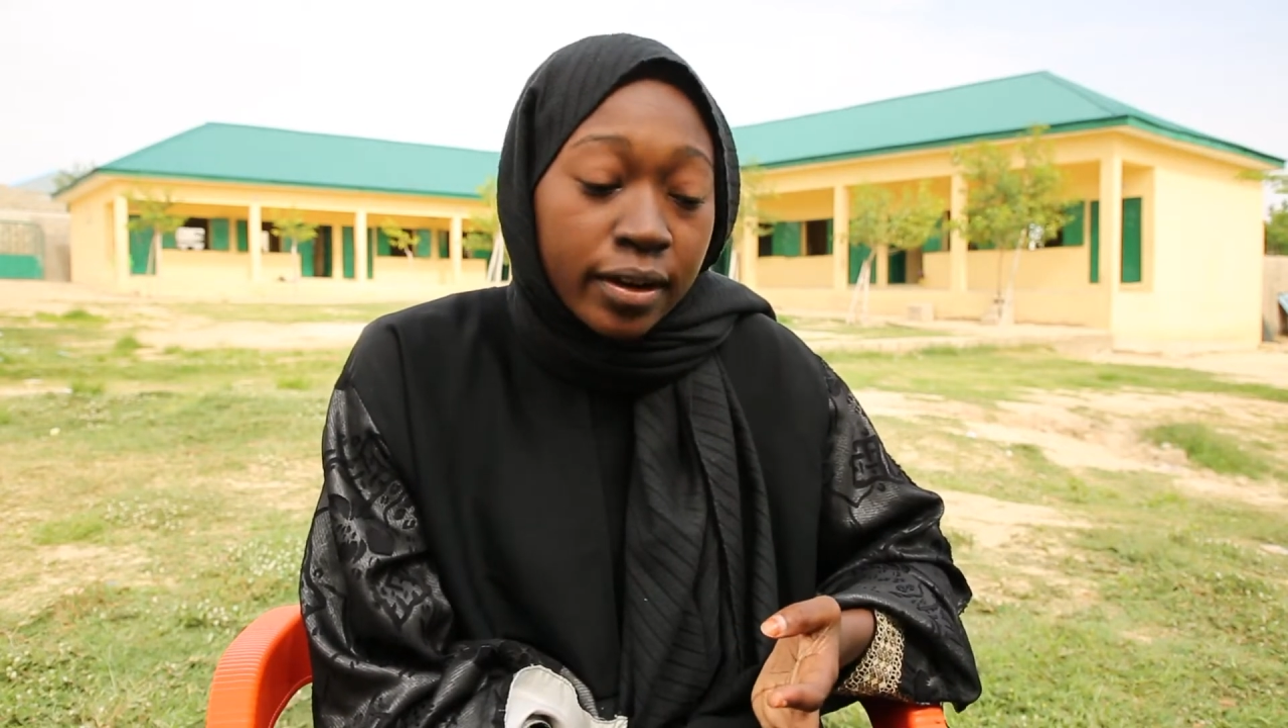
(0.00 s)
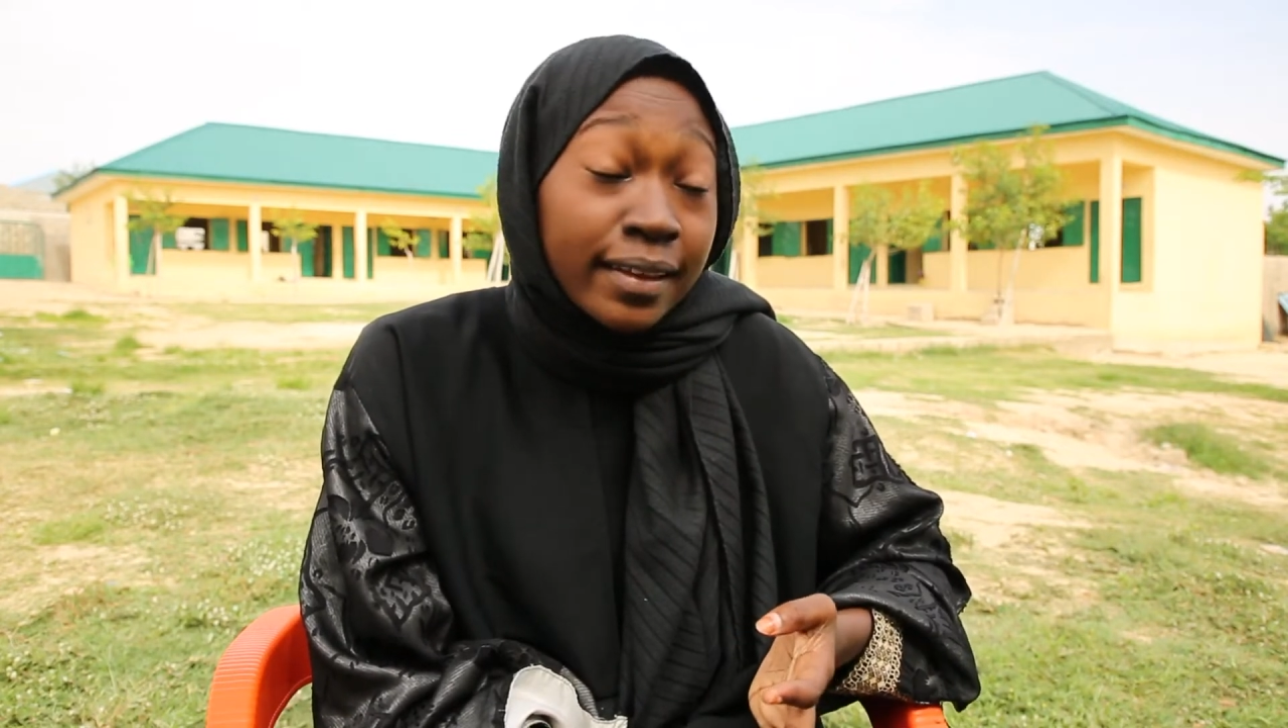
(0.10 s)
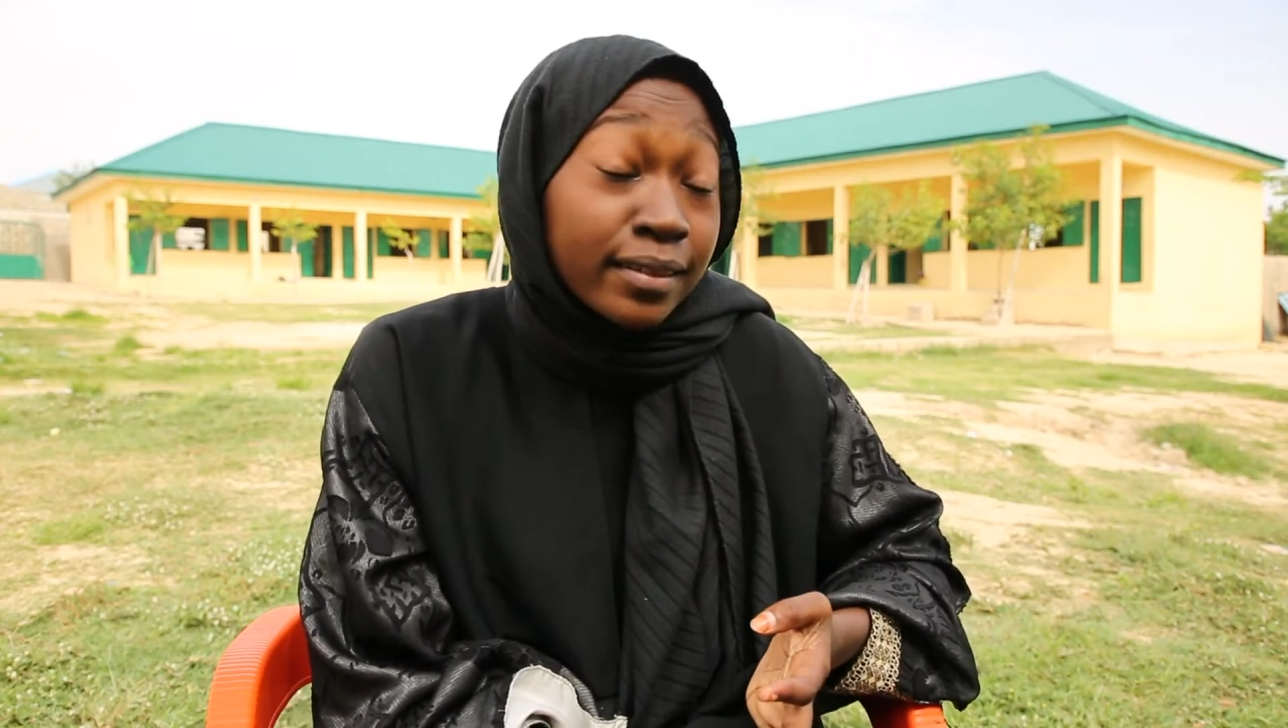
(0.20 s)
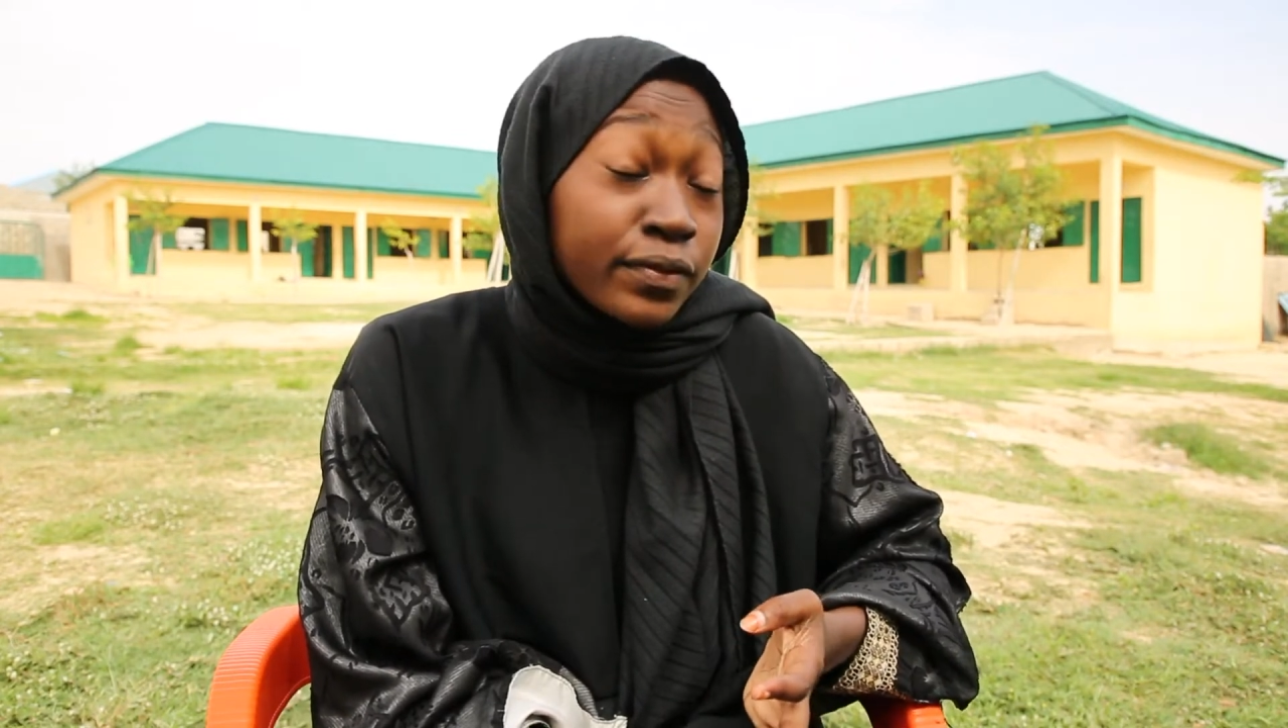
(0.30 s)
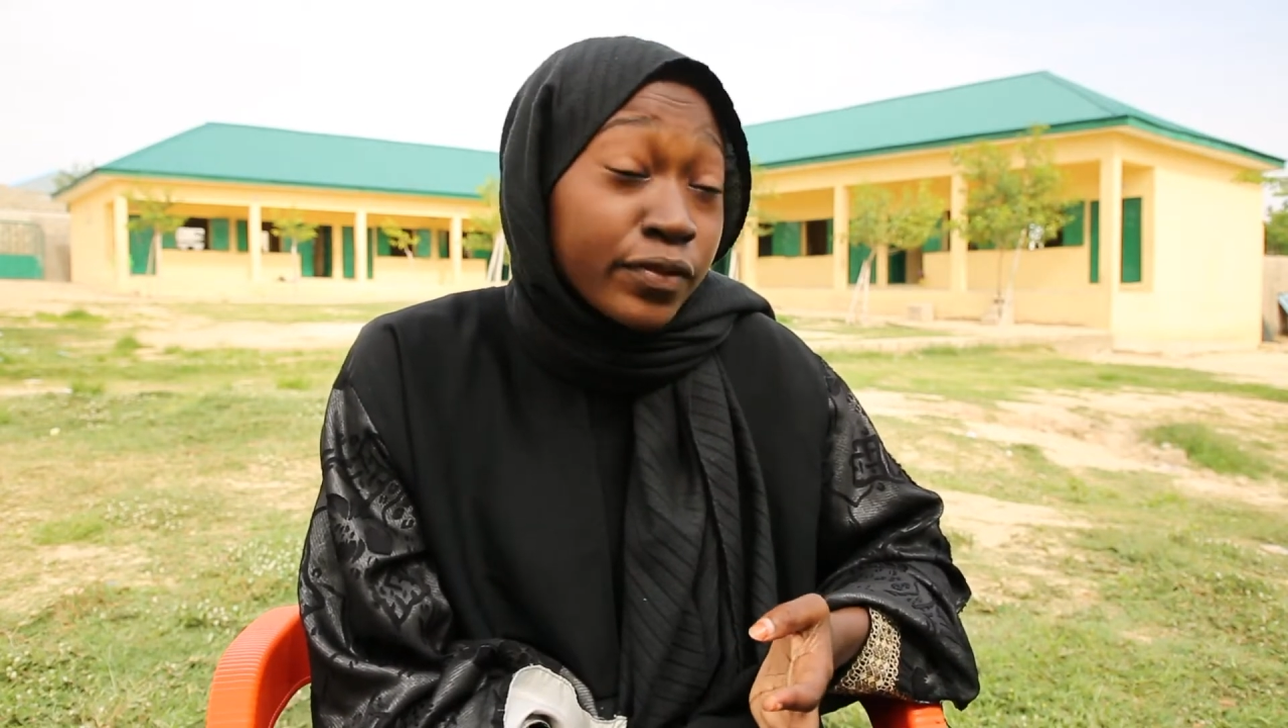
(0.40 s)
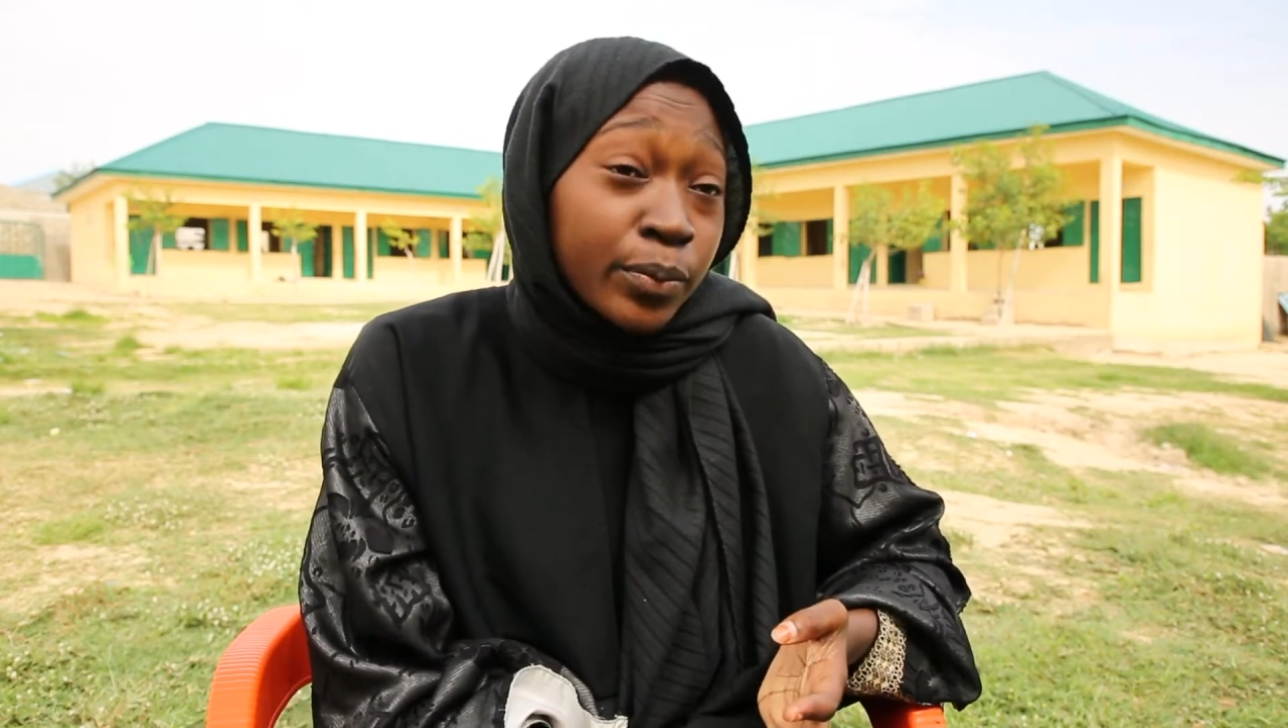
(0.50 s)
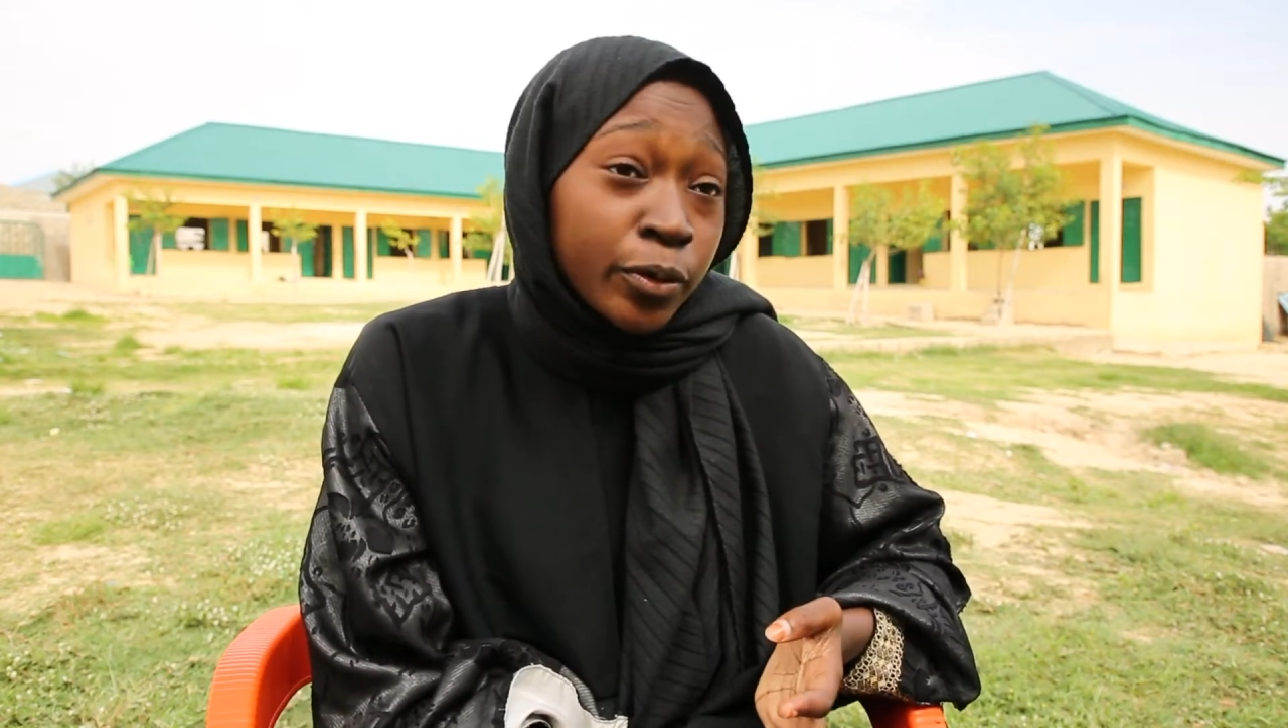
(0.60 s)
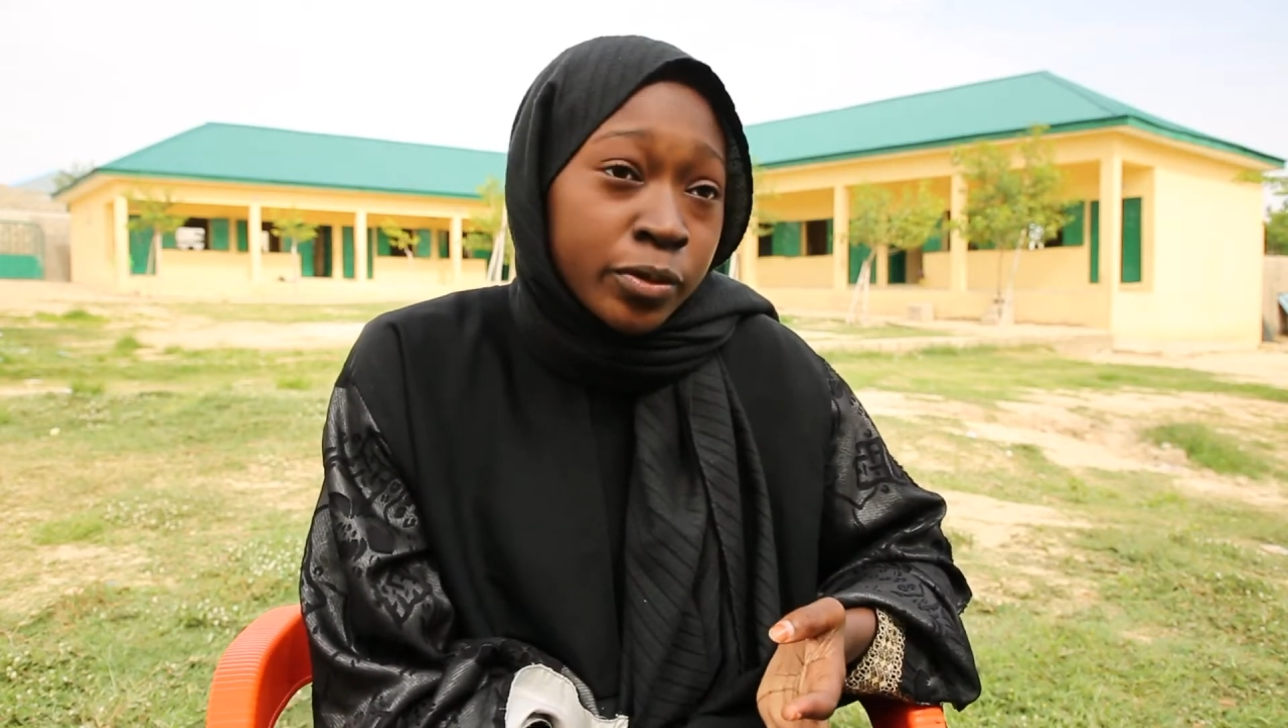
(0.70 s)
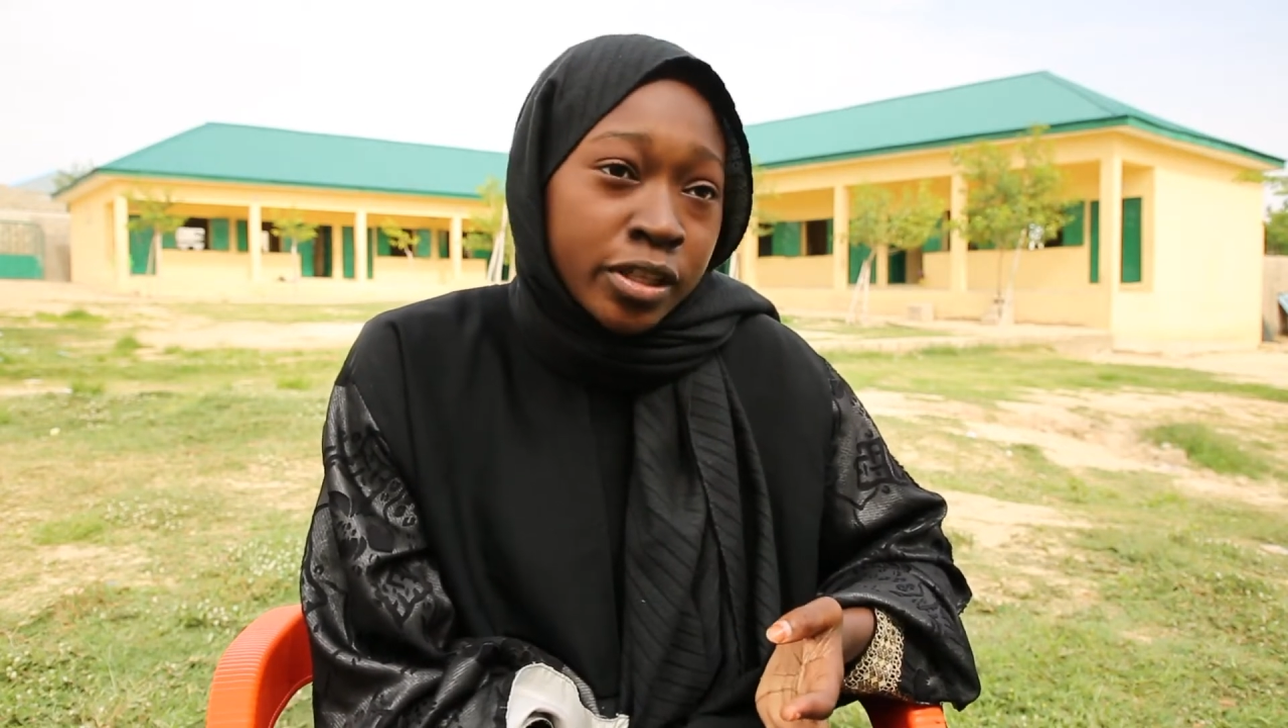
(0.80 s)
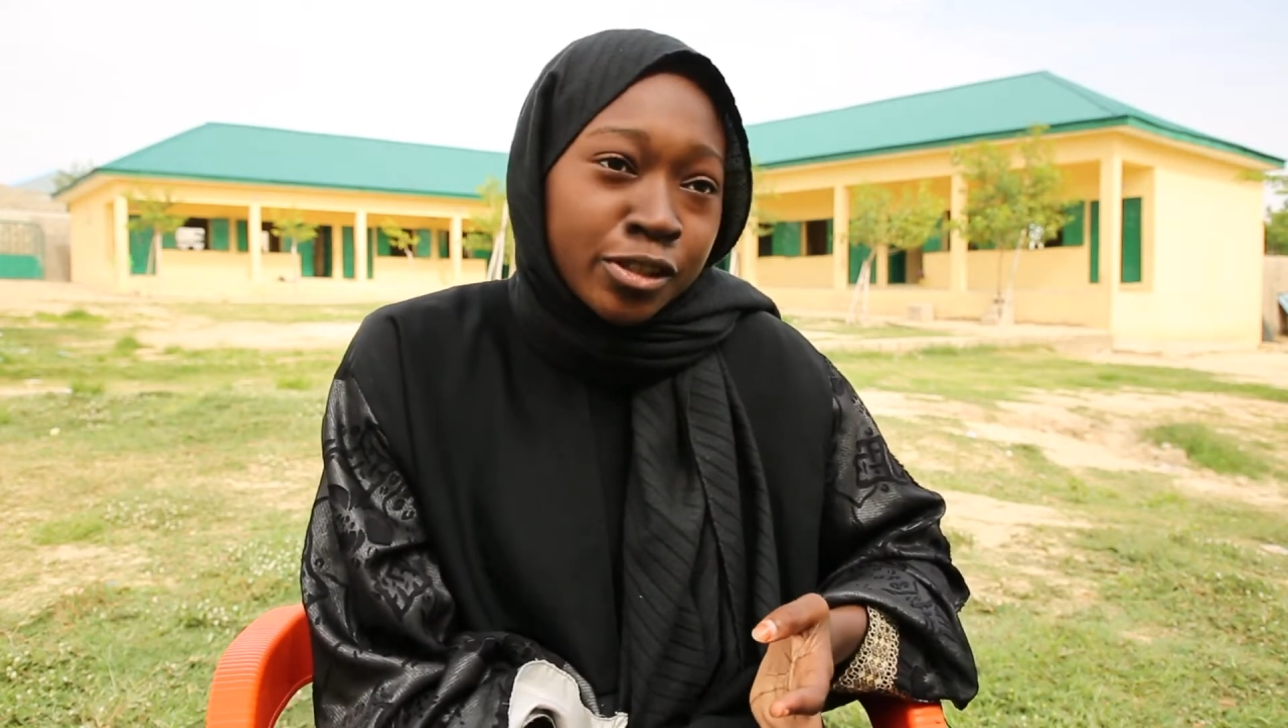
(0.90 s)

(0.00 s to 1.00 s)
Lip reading: and the female was